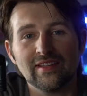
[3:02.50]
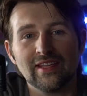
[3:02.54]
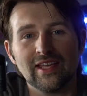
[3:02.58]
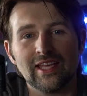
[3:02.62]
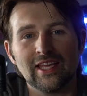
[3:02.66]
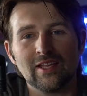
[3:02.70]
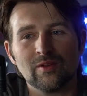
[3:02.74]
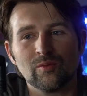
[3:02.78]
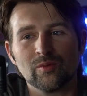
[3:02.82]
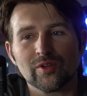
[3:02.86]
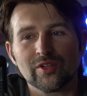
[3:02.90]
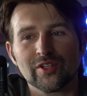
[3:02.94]

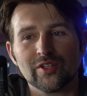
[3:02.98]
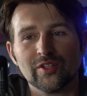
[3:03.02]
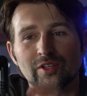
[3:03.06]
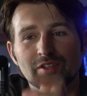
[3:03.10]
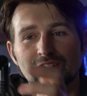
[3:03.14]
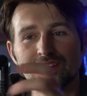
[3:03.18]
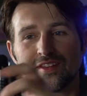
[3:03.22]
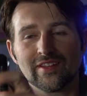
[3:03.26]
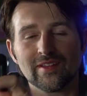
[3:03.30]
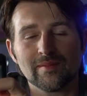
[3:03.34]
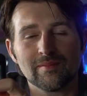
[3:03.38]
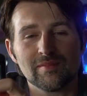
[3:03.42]
and we're going to
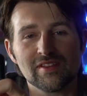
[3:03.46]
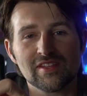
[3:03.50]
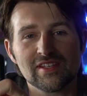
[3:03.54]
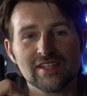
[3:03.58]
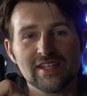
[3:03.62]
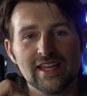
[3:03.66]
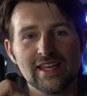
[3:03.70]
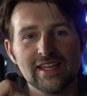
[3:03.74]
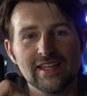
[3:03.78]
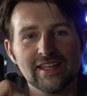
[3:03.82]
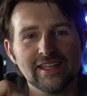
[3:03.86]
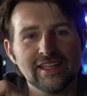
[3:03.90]
hook this up to the
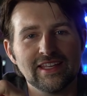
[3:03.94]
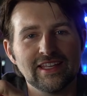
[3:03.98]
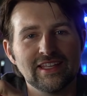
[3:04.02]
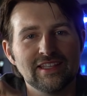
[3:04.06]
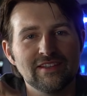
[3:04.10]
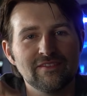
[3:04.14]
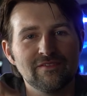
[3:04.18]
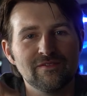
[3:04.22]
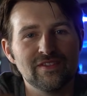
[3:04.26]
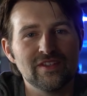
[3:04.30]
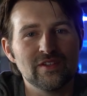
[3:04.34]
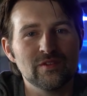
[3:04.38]
tank
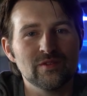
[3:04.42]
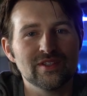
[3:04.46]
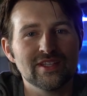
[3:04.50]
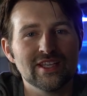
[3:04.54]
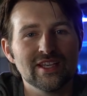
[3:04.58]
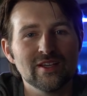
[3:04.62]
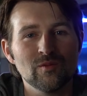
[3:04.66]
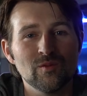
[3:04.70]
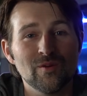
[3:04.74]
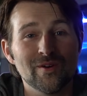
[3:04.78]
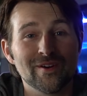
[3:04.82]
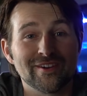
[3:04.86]
and feed it with
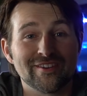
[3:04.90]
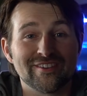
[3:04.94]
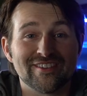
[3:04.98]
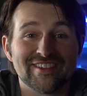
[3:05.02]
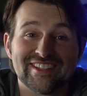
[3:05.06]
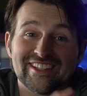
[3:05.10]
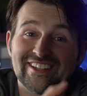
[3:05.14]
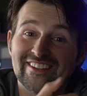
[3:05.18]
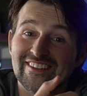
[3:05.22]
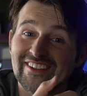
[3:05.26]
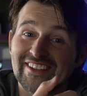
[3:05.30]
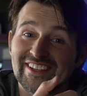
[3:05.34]
tank water and
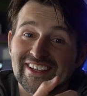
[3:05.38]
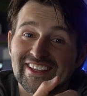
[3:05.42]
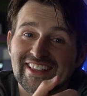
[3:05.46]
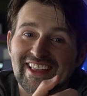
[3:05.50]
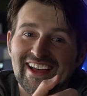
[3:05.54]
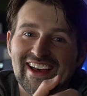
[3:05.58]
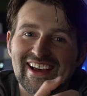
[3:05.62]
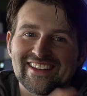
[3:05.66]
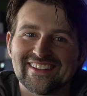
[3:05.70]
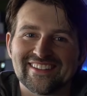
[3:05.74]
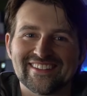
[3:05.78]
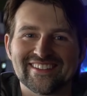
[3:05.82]
see how long it
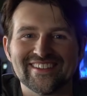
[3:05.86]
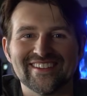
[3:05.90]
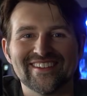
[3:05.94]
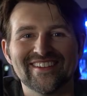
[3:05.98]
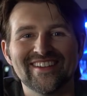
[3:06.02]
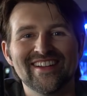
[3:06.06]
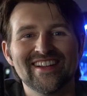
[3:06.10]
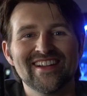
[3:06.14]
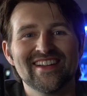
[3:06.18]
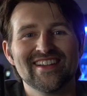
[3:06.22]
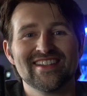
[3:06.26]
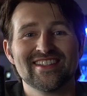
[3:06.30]
lasts. So
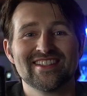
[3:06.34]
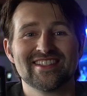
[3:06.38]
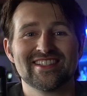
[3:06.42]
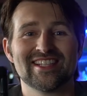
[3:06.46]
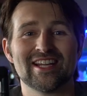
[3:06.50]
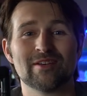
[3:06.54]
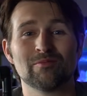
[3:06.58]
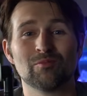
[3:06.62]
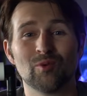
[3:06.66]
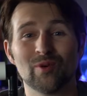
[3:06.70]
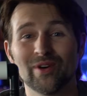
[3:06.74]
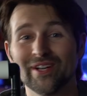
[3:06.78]

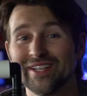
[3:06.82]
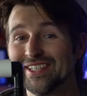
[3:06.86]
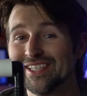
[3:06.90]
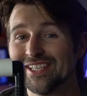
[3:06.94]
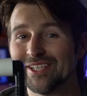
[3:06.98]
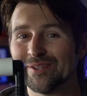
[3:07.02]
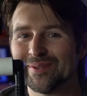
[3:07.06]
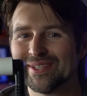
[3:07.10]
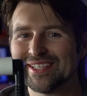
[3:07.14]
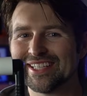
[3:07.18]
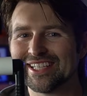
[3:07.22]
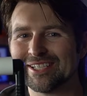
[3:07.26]
step 1,
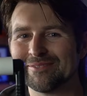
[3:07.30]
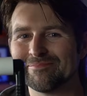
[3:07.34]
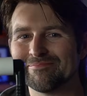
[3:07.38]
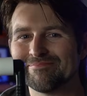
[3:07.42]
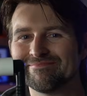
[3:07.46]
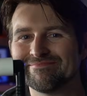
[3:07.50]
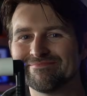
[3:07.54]
here we come.